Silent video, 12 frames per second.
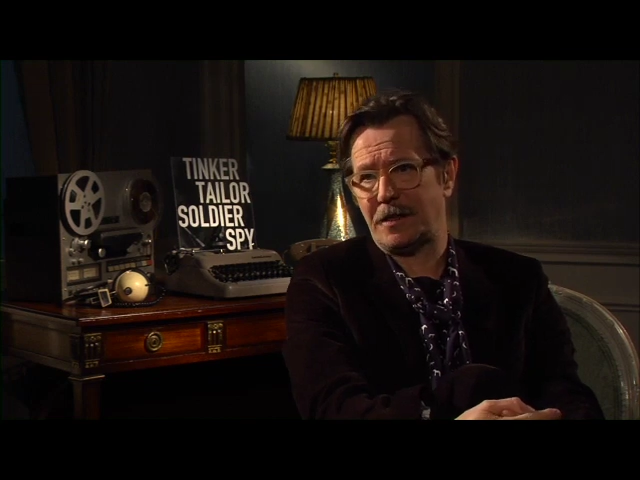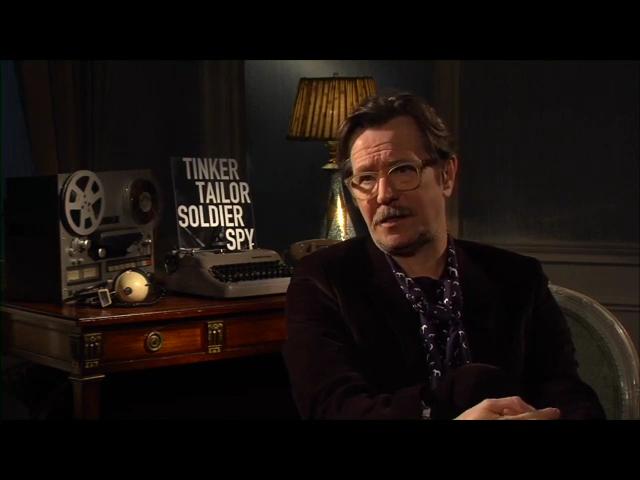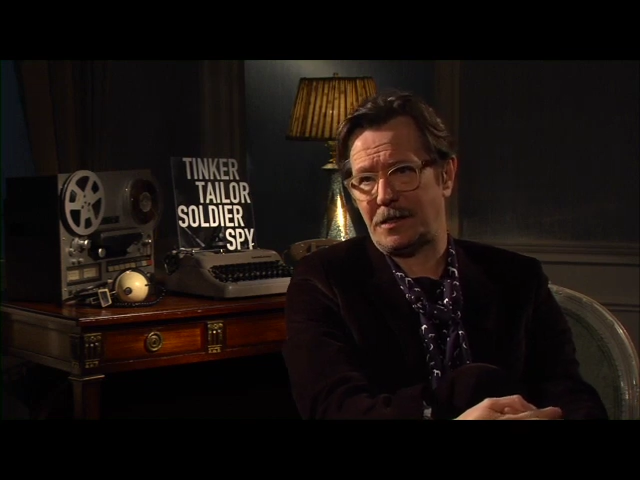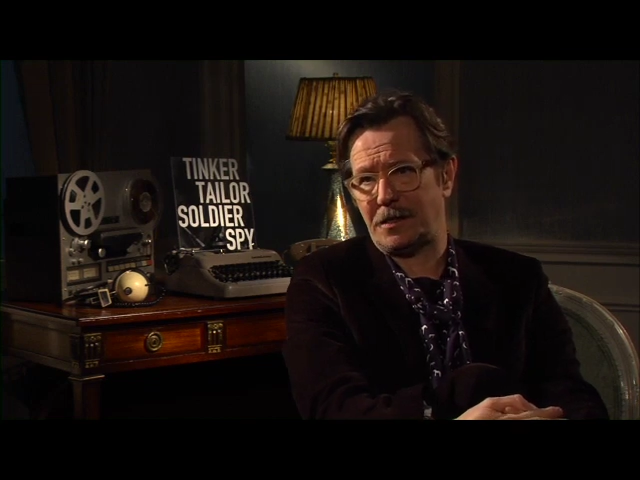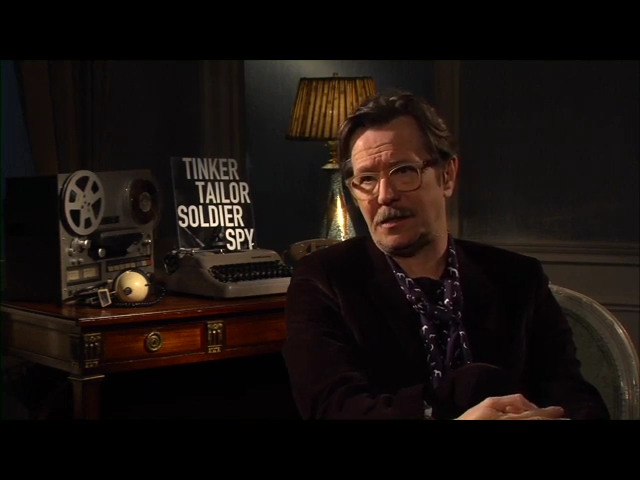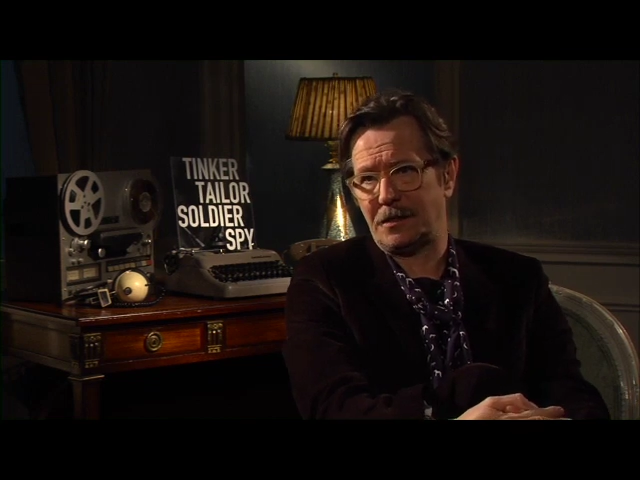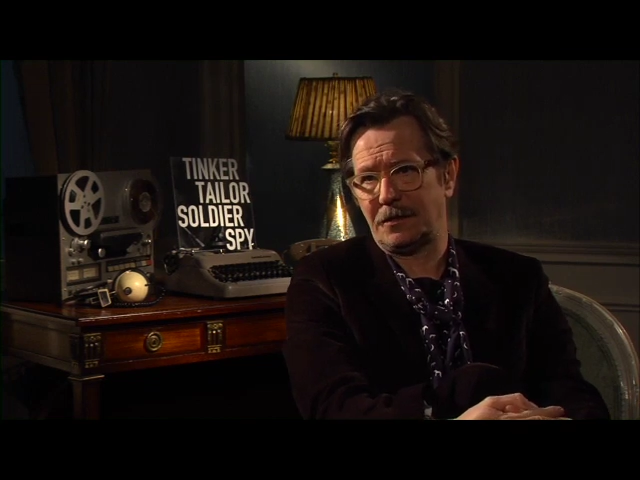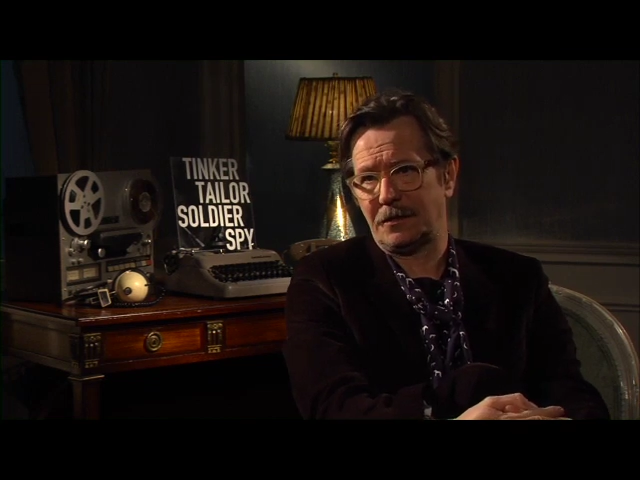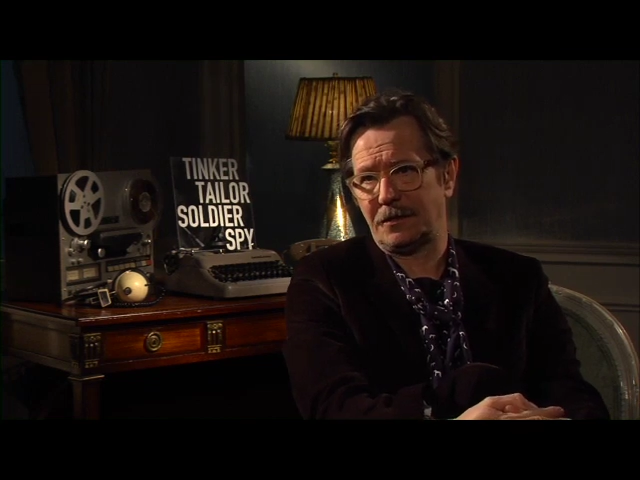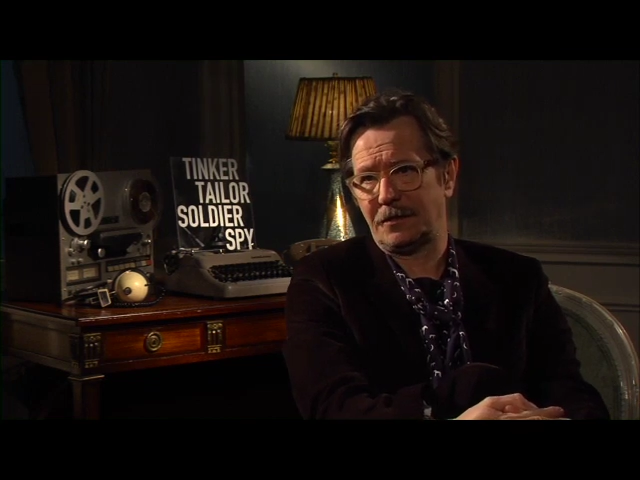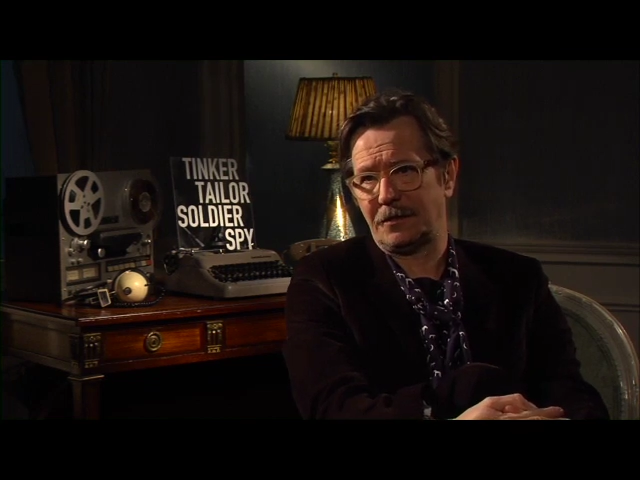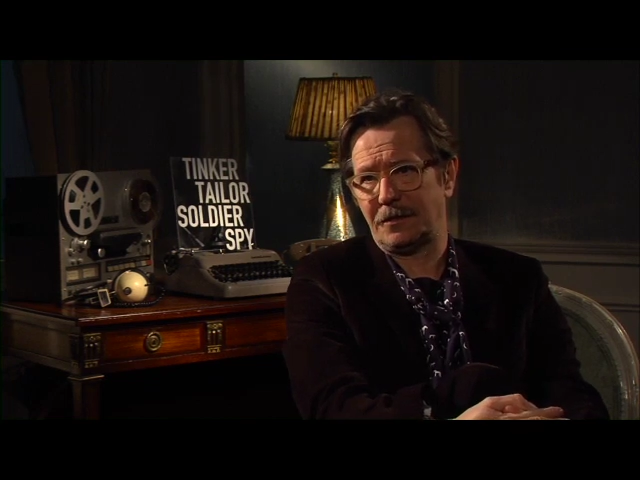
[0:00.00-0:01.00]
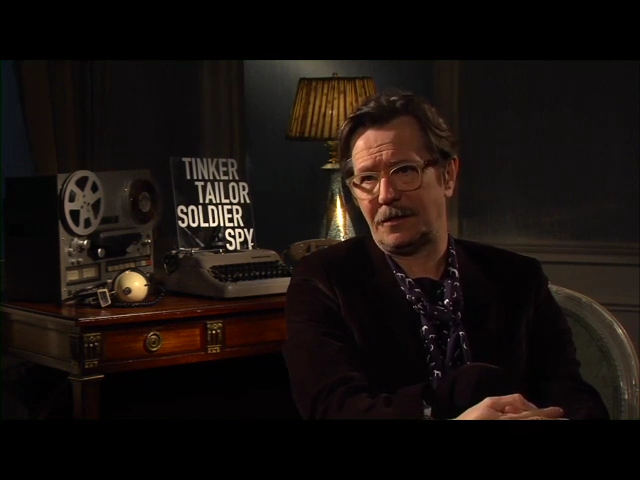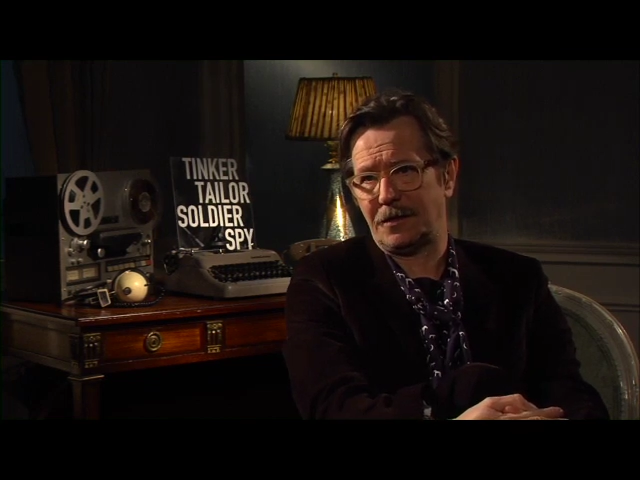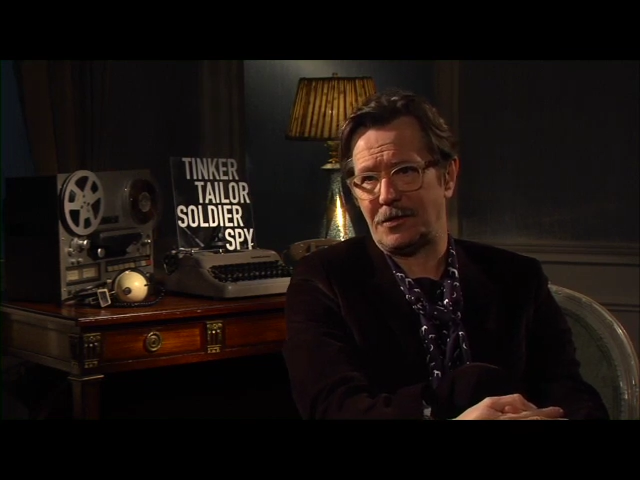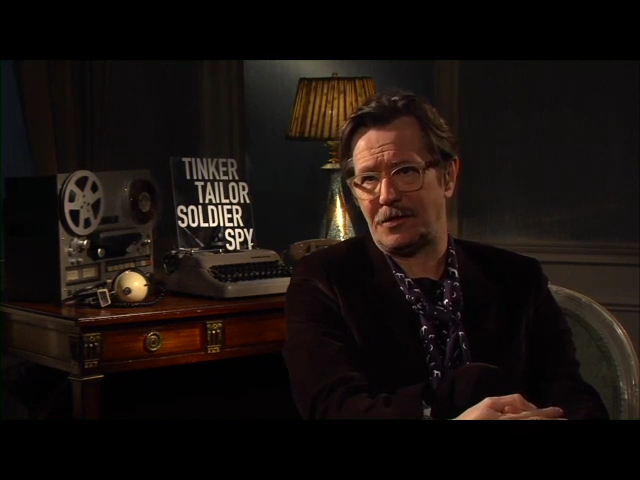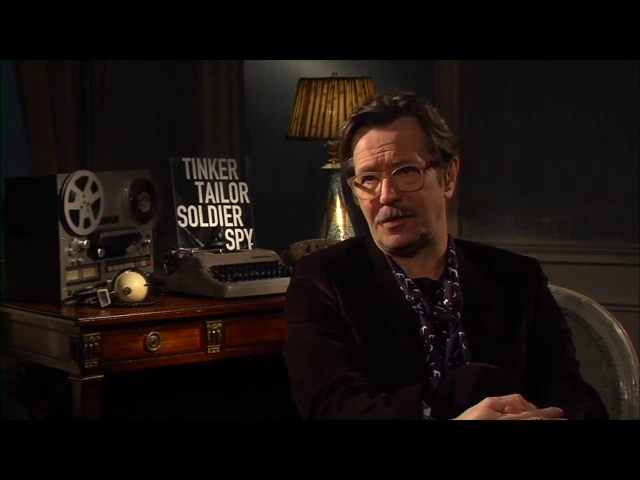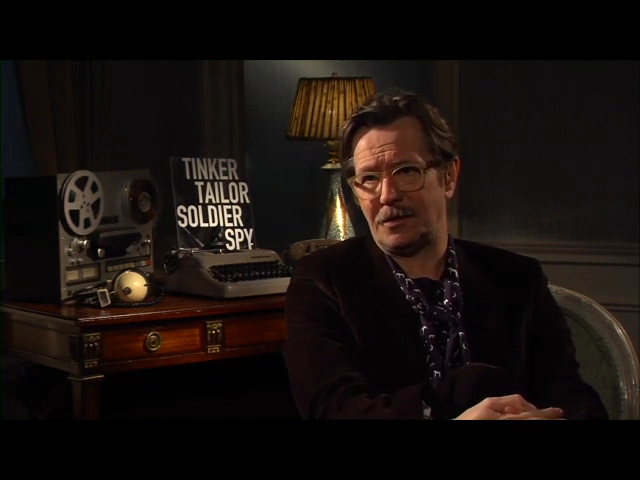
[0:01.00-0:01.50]
has
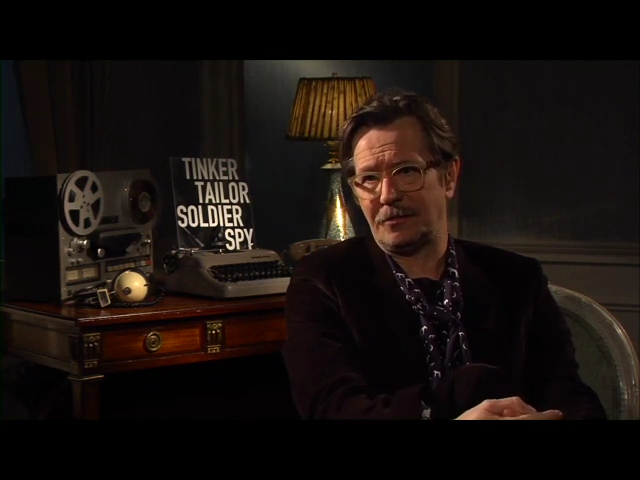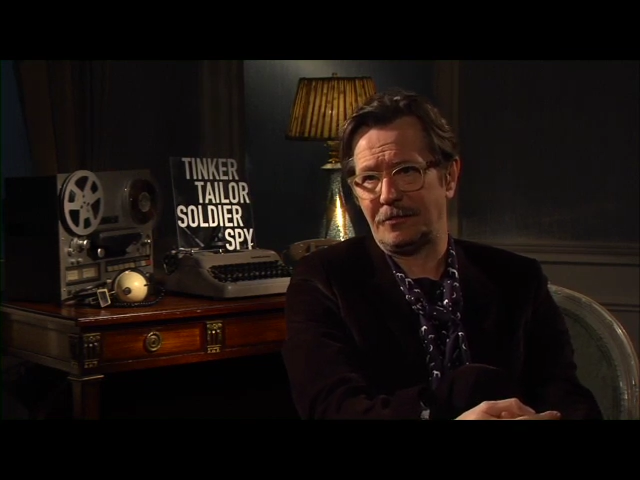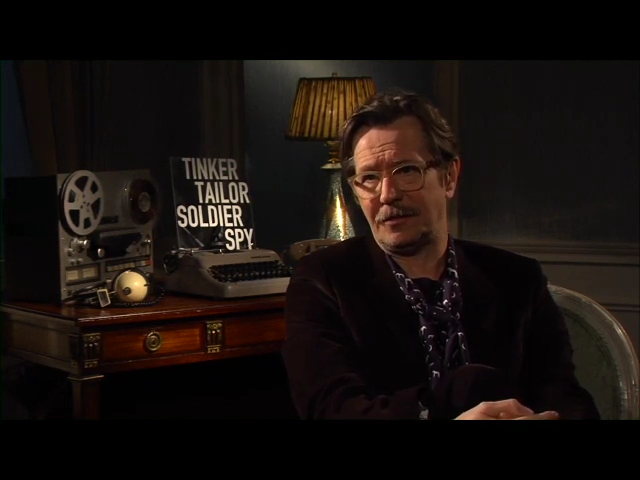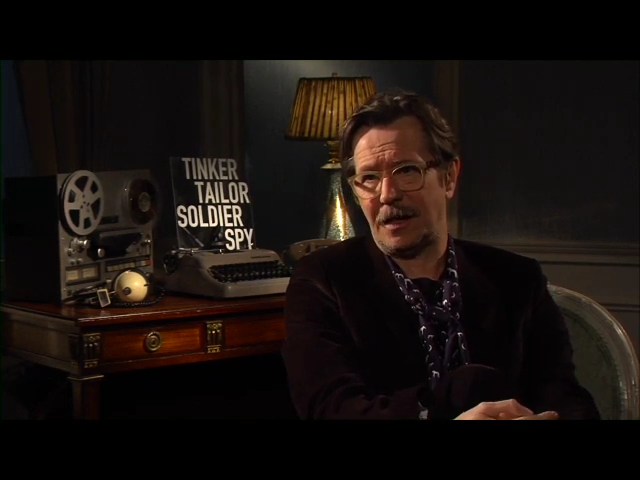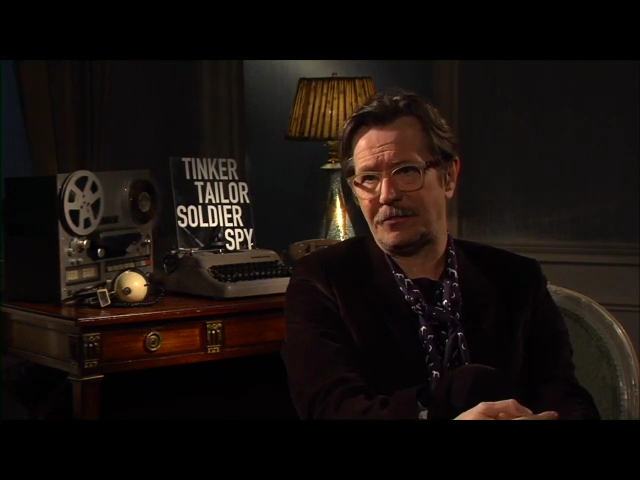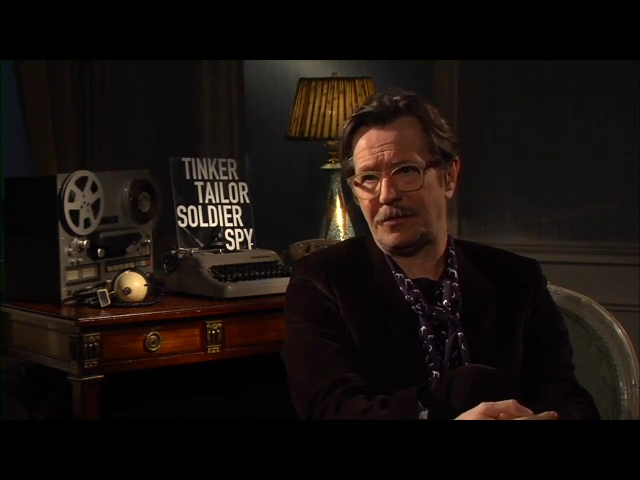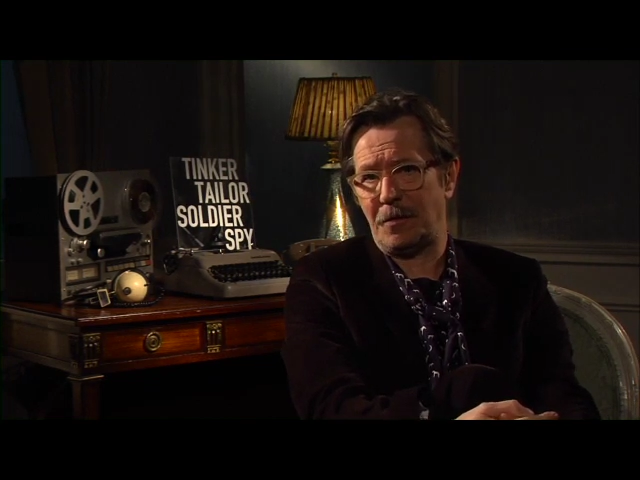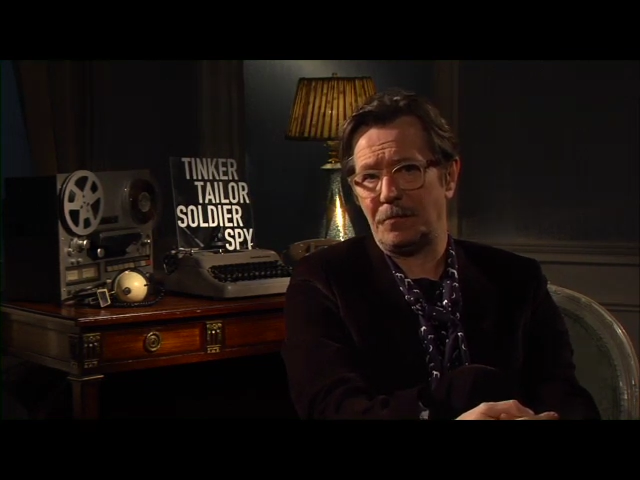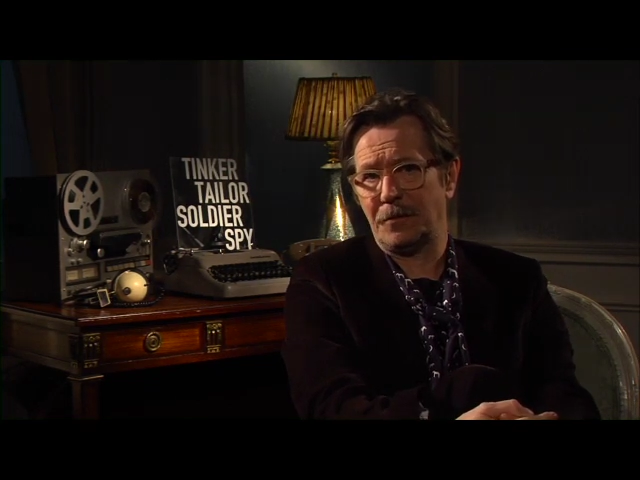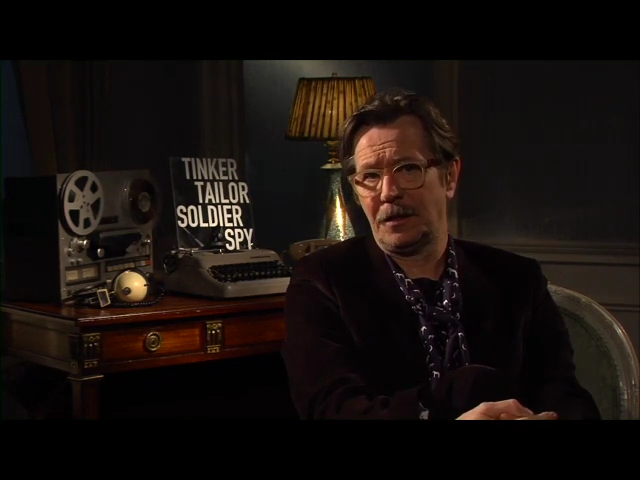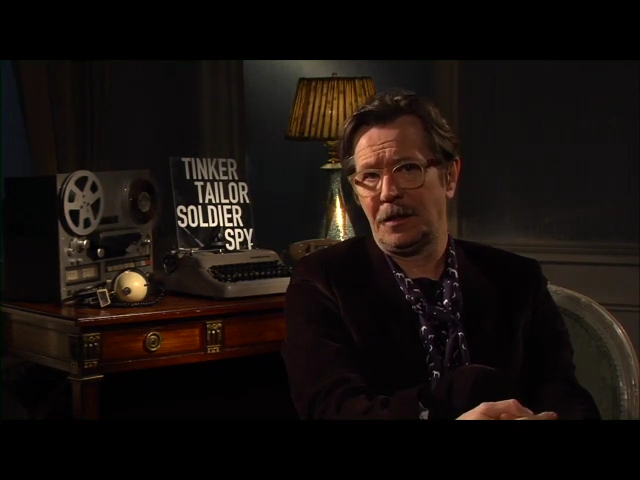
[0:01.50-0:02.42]
has left him,